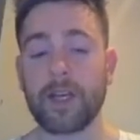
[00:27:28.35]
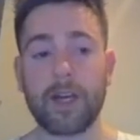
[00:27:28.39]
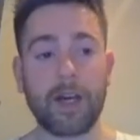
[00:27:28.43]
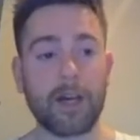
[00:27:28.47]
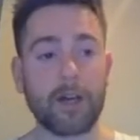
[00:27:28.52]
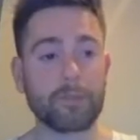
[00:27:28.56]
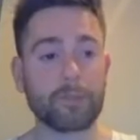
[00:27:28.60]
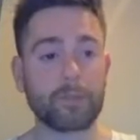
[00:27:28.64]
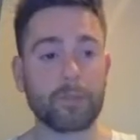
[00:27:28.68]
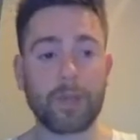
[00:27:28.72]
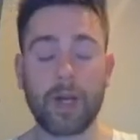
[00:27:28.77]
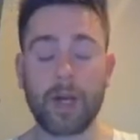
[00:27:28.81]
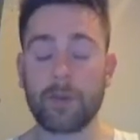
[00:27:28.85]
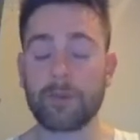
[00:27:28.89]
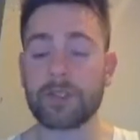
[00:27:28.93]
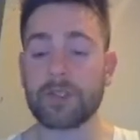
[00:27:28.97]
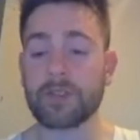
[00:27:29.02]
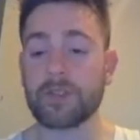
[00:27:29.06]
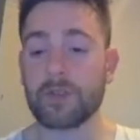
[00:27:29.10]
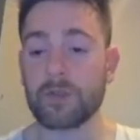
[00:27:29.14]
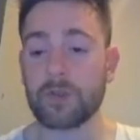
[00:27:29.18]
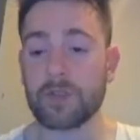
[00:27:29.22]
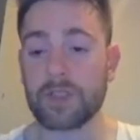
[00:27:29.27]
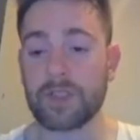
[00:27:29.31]
I'll probably
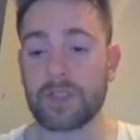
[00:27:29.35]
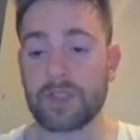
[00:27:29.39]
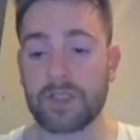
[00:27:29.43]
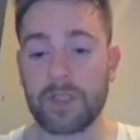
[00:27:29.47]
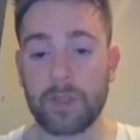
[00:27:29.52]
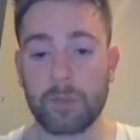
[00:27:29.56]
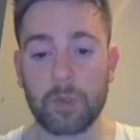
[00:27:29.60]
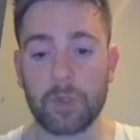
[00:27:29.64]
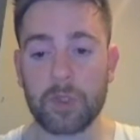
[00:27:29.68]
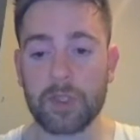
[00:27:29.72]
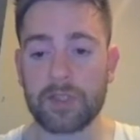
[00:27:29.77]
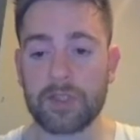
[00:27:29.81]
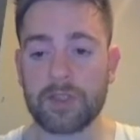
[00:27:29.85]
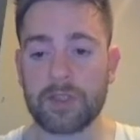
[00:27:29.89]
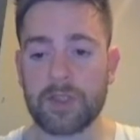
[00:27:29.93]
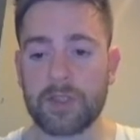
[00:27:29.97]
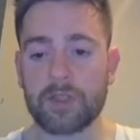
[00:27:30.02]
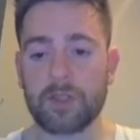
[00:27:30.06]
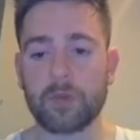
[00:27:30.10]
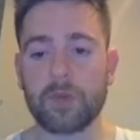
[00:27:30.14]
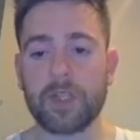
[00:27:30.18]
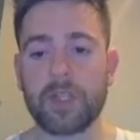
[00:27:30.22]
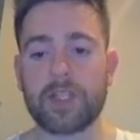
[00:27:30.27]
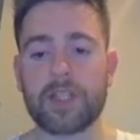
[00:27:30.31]
do a similar
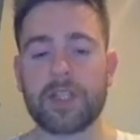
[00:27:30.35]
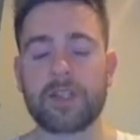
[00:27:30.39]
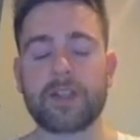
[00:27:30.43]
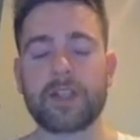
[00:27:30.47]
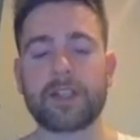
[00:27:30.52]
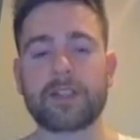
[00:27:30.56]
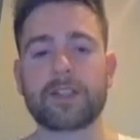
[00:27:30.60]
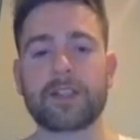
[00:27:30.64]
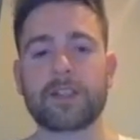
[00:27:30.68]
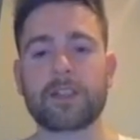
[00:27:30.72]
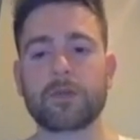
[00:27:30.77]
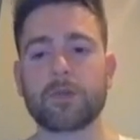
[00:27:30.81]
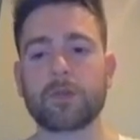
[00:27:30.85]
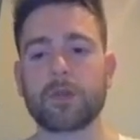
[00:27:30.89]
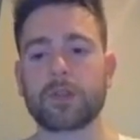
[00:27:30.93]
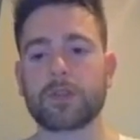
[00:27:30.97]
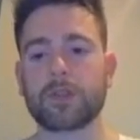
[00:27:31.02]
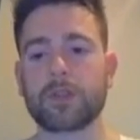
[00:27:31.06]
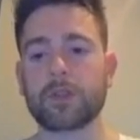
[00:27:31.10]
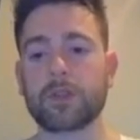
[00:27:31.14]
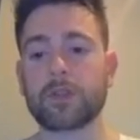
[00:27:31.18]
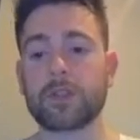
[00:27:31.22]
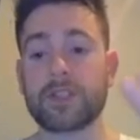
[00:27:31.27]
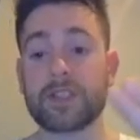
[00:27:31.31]
situation like this where I'll
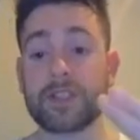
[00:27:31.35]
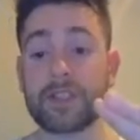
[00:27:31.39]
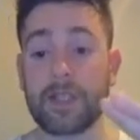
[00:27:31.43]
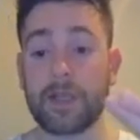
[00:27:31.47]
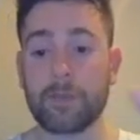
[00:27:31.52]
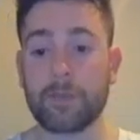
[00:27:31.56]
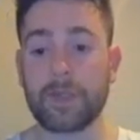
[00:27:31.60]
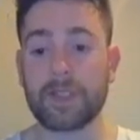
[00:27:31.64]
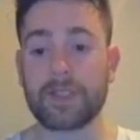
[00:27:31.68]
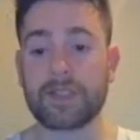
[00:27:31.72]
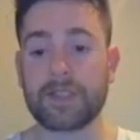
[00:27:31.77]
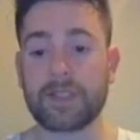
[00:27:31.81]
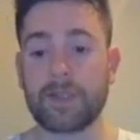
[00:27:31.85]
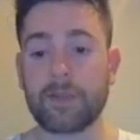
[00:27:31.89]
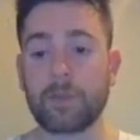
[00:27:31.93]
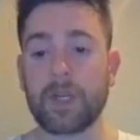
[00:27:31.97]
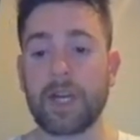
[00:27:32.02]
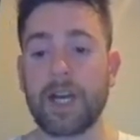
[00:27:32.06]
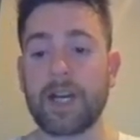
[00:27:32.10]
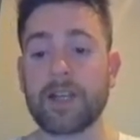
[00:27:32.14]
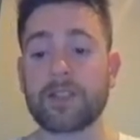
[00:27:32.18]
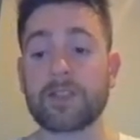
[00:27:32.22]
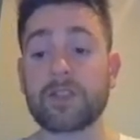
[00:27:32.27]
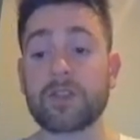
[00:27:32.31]
show you a step-by-step
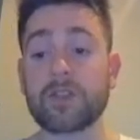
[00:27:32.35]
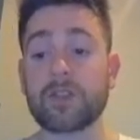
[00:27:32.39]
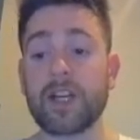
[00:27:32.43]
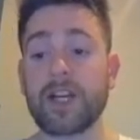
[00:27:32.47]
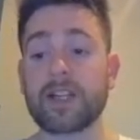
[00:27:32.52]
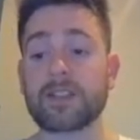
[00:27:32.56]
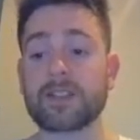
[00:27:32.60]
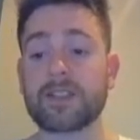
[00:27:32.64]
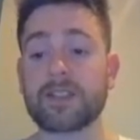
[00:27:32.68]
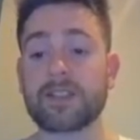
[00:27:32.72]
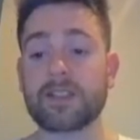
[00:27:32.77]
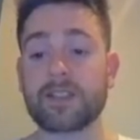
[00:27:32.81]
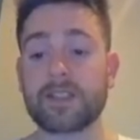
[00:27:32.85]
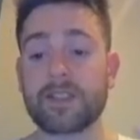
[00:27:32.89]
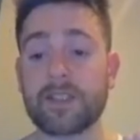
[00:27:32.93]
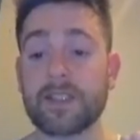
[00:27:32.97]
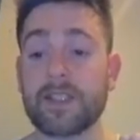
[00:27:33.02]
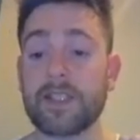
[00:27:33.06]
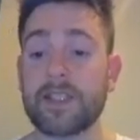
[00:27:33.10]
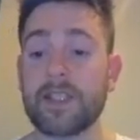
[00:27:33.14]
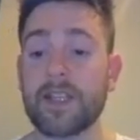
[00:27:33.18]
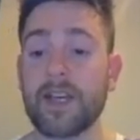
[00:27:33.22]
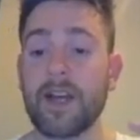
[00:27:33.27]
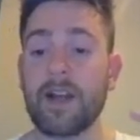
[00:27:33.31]
guide so you guys can
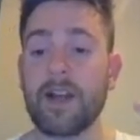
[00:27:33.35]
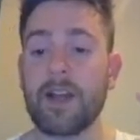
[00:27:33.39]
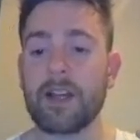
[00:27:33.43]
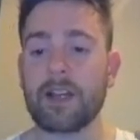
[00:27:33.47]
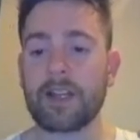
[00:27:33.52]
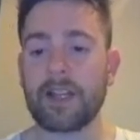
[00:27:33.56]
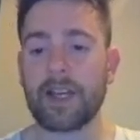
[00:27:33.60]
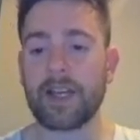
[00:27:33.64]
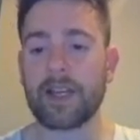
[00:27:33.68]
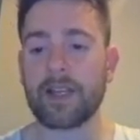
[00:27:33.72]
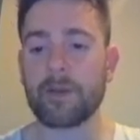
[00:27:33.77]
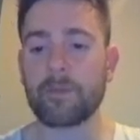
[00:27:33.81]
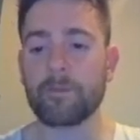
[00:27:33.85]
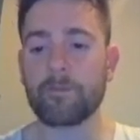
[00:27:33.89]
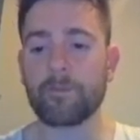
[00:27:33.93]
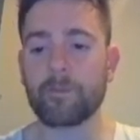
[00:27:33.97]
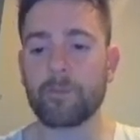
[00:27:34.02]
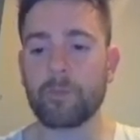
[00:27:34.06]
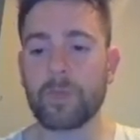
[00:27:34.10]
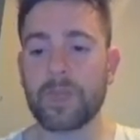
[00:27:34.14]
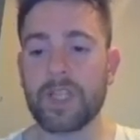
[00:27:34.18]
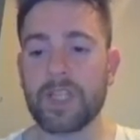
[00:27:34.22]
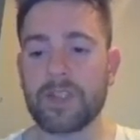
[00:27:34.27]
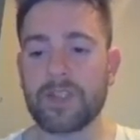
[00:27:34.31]
see like
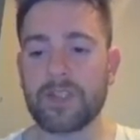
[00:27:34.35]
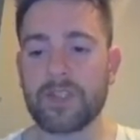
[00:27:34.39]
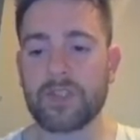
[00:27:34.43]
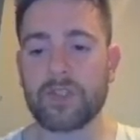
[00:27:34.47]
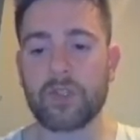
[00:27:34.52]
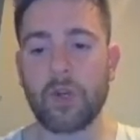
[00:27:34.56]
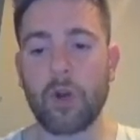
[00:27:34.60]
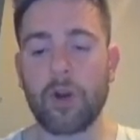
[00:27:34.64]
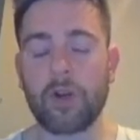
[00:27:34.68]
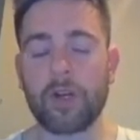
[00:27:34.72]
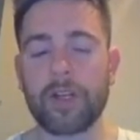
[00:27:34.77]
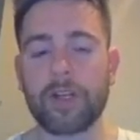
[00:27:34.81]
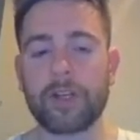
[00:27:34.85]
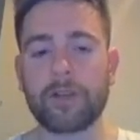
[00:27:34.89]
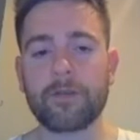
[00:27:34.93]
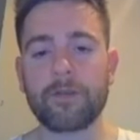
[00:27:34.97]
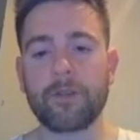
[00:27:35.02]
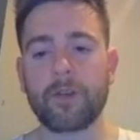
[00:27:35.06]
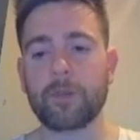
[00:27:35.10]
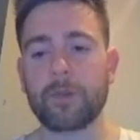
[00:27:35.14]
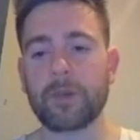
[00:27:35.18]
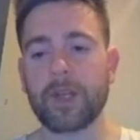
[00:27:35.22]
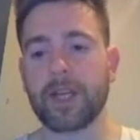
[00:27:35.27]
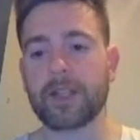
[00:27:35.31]
me starting
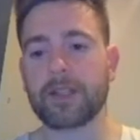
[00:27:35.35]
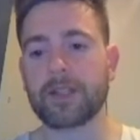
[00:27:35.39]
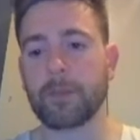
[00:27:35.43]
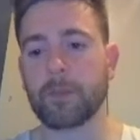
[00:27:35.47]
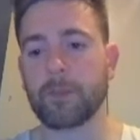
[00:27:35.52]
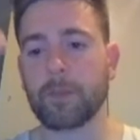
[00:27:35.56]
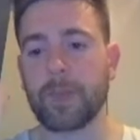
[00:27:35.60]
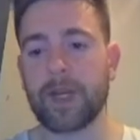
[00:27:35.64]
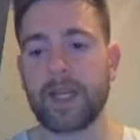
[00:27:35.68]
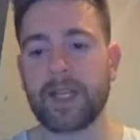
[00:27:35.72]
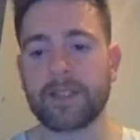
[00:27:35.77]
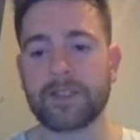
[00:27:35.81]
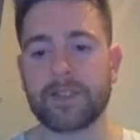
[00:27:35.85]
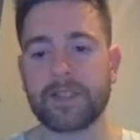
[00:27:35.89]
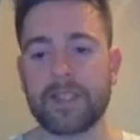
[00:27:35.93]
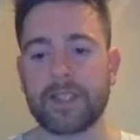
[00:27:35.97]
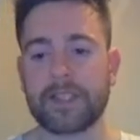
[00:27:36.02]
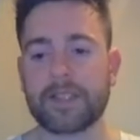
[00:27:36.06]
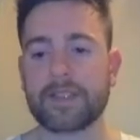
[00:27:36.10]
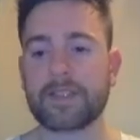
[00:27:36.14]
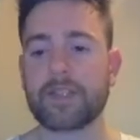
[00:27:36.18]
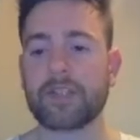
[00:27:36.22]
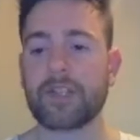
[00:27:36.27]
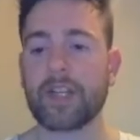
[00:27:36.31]
from like the
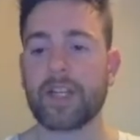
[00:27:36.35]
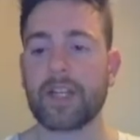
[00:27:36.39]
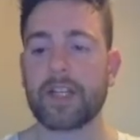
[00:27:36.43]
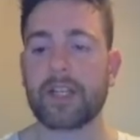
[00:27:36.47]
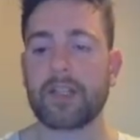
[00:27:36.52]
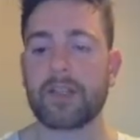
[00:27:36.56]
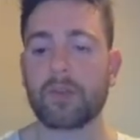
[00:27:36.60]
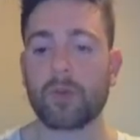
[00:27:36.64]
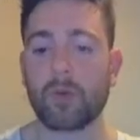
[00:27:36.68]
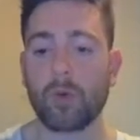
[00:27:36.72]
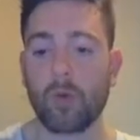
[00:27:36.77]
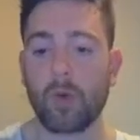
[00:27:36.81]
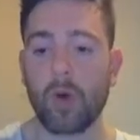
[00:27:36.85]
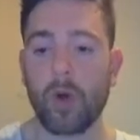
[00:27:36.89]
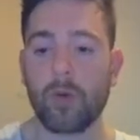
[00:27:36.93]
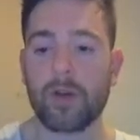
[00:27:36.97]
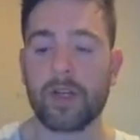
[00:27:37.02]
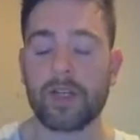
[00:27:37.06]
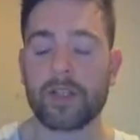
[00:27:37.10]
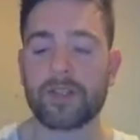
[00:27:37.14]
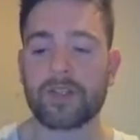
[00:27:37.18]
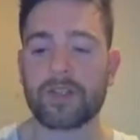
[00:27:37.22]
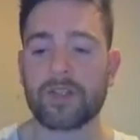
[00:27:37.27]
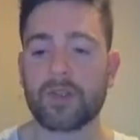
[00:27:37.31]
basics to like
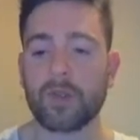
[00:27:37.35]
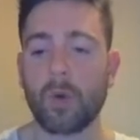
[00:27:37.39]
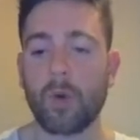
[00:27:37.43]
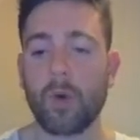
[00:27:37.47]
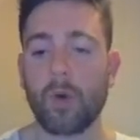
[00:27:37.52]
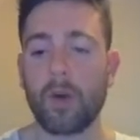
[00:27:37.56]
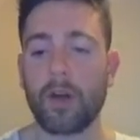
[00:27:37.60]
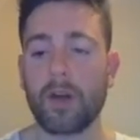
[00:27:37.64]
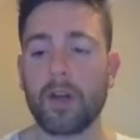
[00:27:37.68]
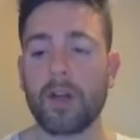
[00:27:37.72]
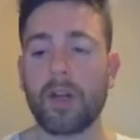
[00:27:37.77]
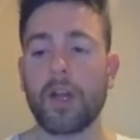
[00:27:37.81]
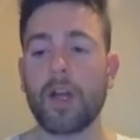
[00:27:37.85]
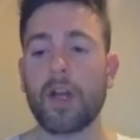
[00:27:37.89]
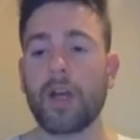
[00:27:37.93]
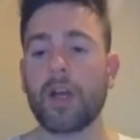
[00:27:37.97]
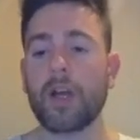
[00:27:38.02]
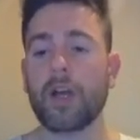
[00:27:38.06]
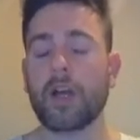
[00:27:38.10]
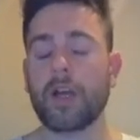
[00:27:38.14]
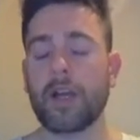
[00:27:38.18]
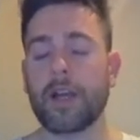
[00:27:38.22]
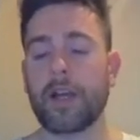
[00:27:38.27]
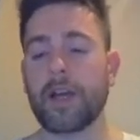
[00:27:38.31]
growing a store,
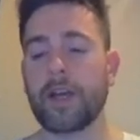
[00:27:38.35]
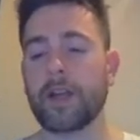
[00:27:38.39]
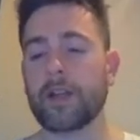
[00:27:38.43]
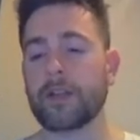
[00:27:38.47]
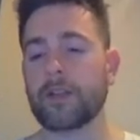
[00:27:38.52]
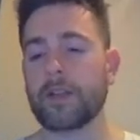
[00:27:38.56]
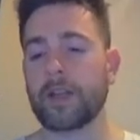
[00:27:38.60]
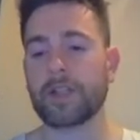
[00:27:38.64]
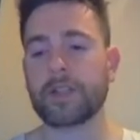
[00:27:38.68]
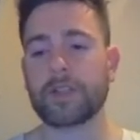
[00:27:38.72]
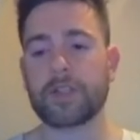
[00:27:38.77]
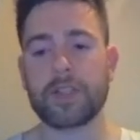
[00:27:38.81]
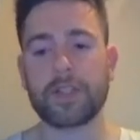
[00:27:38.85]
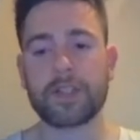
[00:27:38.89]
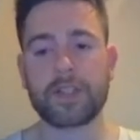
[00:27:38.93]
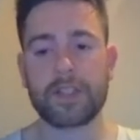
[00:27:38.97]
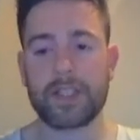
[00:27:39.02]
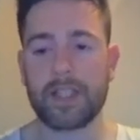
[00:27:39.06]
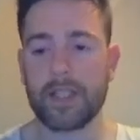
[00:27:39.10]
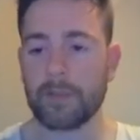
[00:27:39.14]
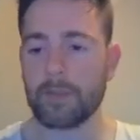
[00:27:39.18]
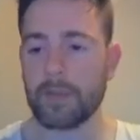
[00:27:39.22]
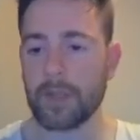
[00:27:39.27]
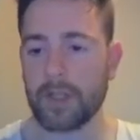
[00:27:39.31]
and like just
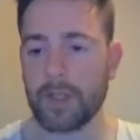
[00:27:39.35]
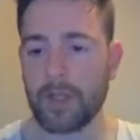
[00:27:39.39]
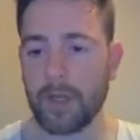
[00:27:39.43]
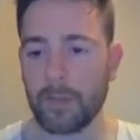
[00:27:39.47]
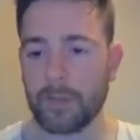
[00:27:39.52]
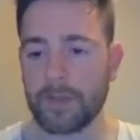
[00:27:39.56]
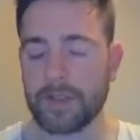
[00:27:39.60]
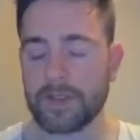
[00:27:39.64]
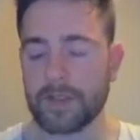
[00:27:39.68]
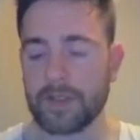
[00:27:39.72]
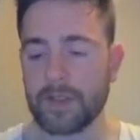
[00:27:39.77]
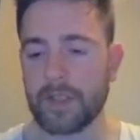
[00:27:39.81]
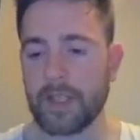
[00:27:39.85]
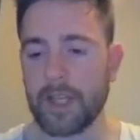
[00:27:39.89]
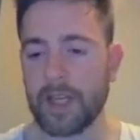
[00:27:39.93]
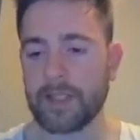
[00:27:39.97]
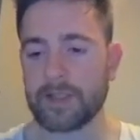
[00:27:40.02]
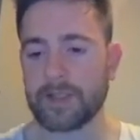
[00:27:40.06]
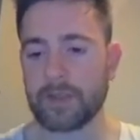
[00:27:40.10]
keep it coming to you guys.